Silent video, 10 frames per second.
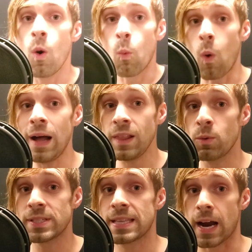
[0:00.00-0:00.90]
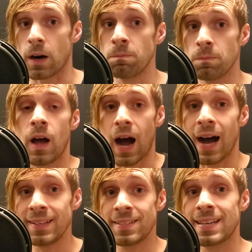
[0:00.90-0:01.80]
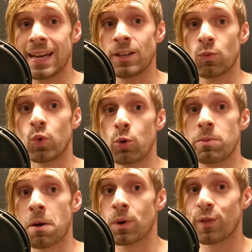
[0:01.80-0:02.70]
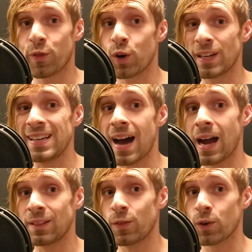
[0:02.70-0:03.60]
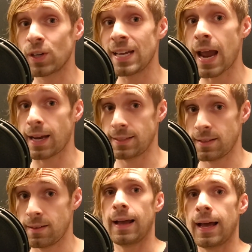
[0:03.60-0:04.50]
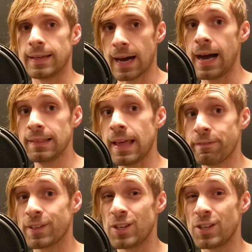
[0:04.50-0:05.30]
While I was there, I stayed in room number 3938 and I left a